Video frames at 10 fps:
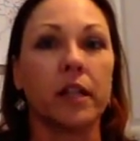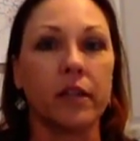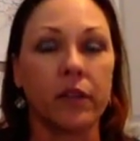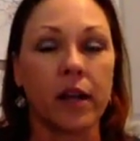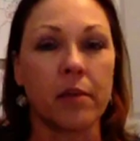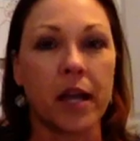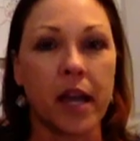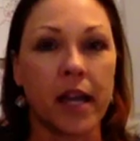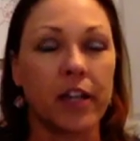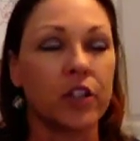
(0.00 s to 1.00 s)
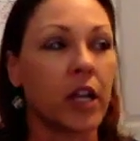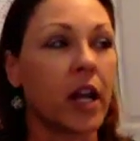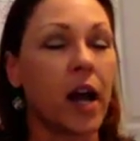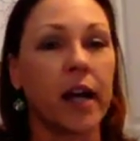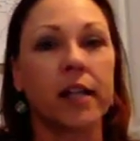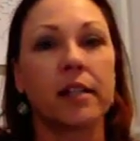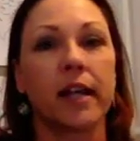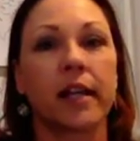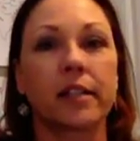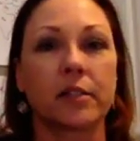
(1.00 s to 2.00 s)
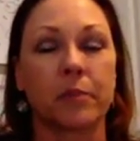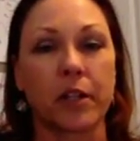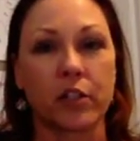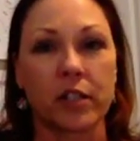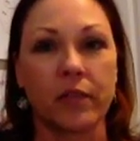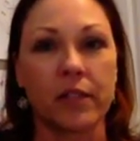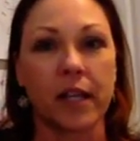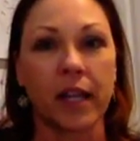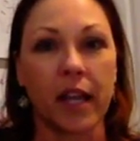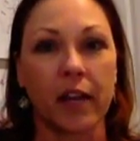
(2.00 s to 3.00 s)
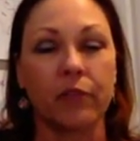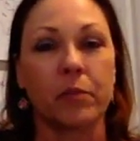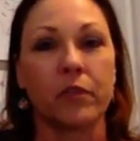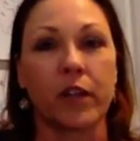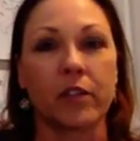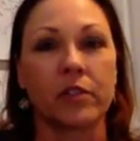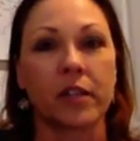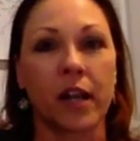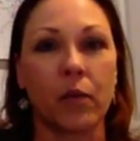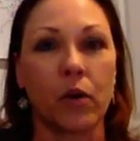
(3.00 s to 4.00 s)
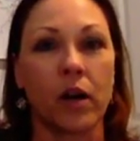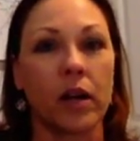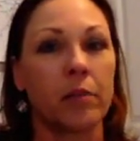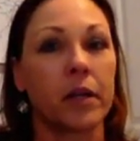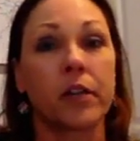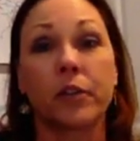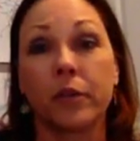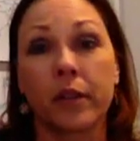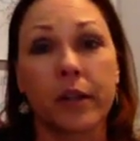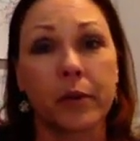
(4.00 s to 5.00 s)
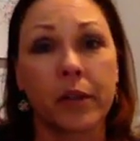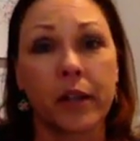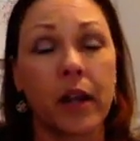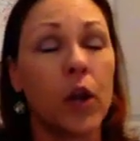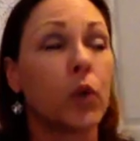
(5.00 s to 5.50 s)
even at my age, and I collect as much stuff as I can from the vendors that I want. I'm not going to do anything with it.